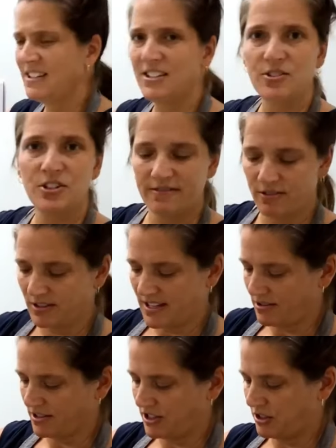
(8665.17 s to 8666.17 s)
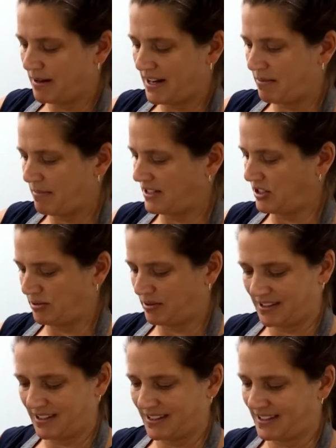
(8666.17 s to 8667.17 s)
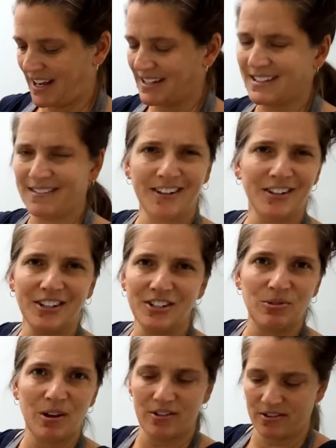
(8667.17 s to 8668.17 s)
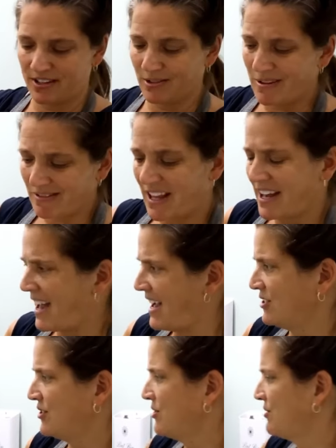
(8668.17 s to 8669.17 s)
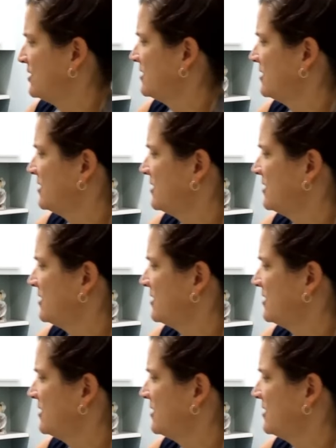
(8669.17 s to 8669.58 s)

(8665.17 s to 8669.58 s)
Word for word: the kids usually fold towels too, but I don't mind doing this kind of stuff. They're going to do other things. We have a lot of extra chores.